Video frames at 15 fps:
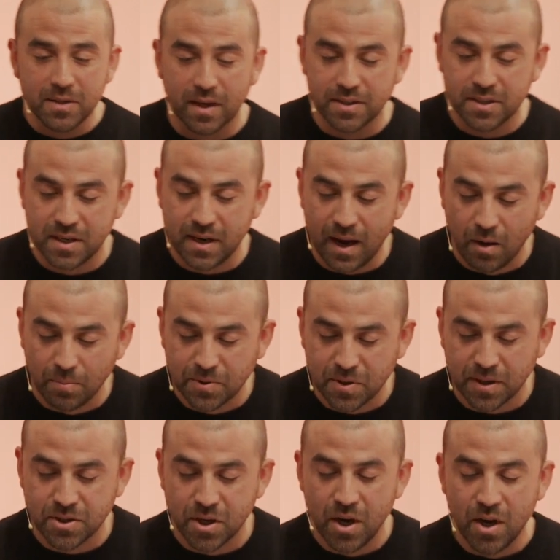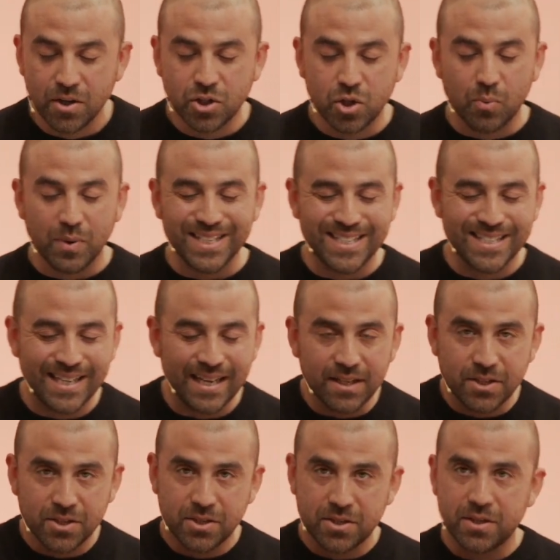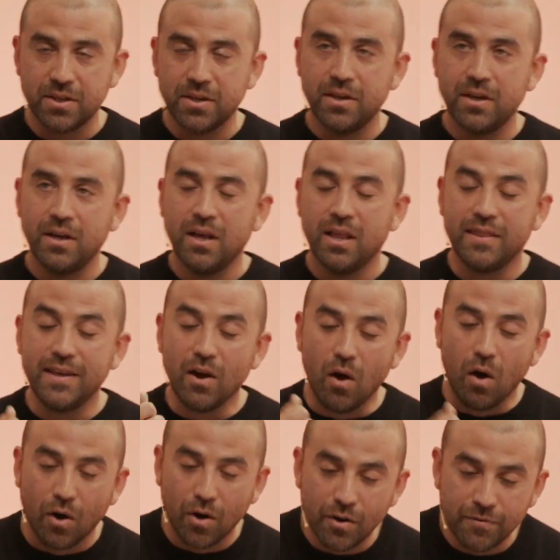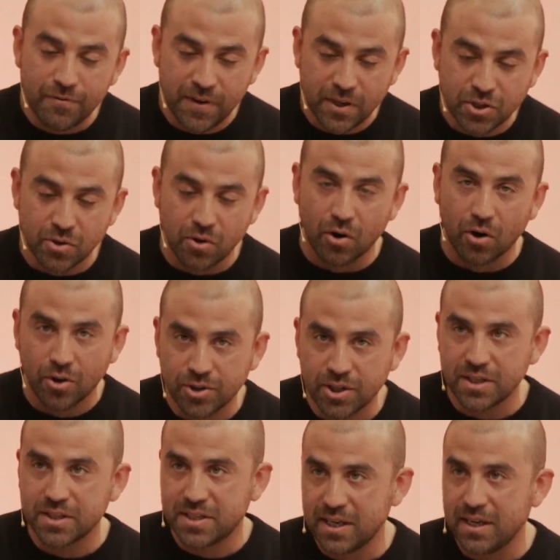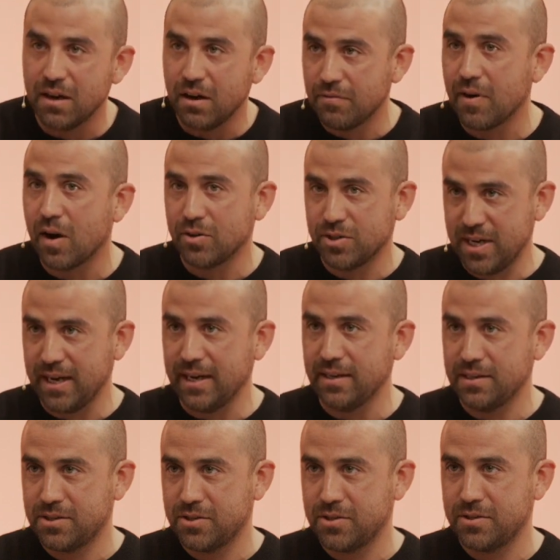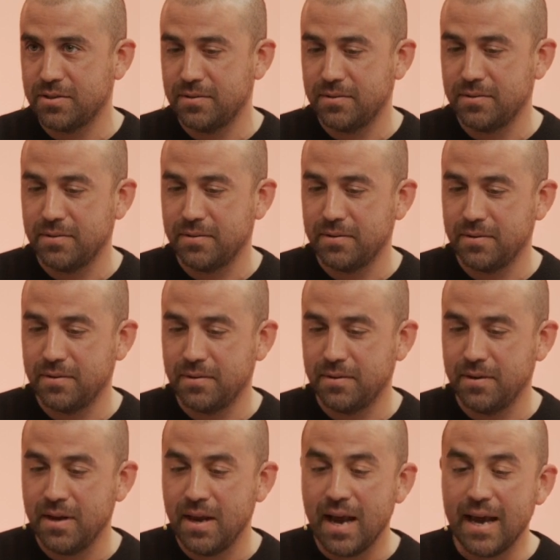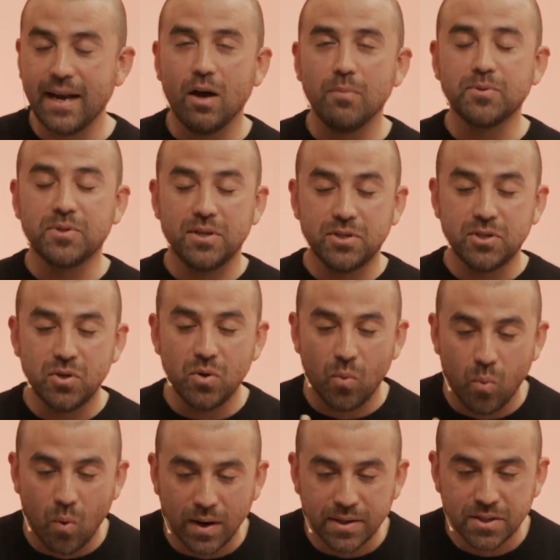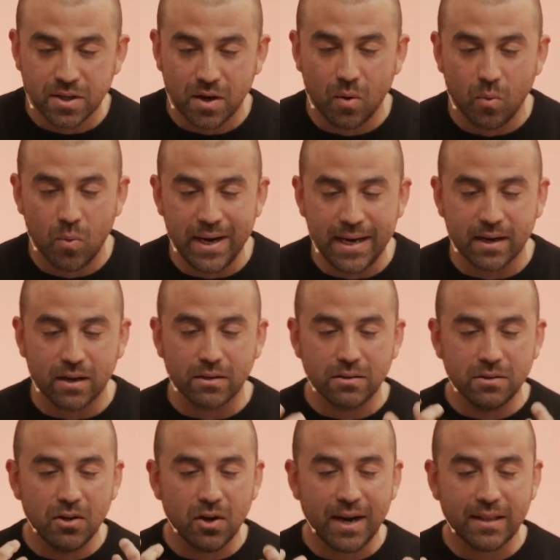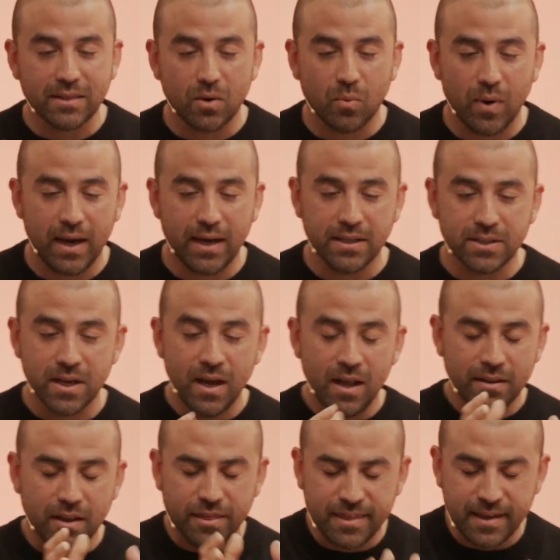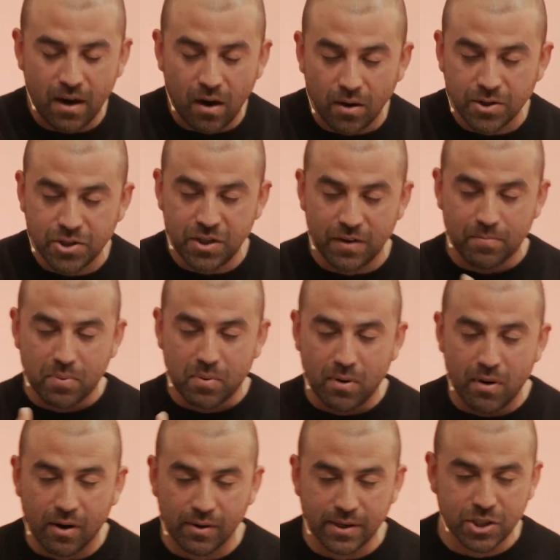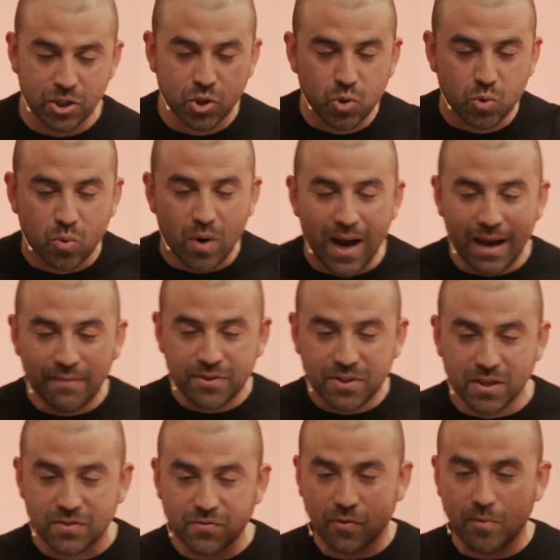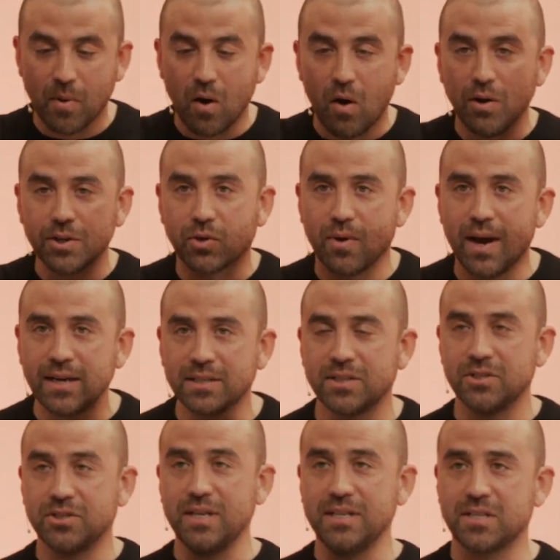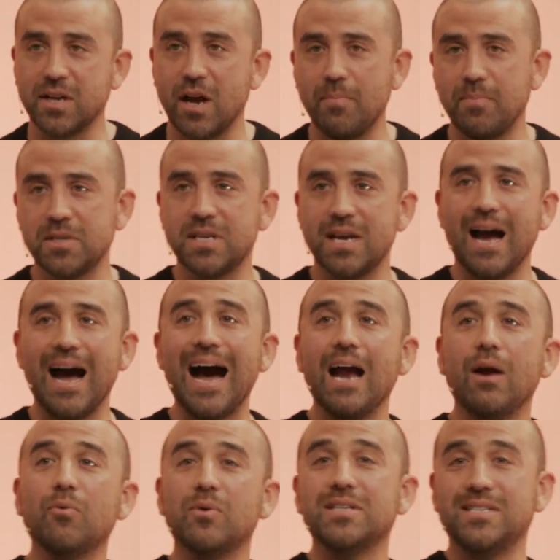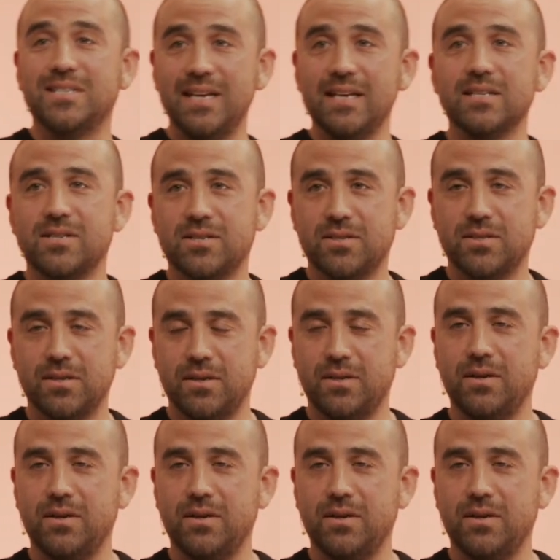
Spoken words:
does is it helps us to resist the artificial urgency of our days. It helps us to, once a week, look at the ways the theology of progress drives us from all directions and stop and say, I resist.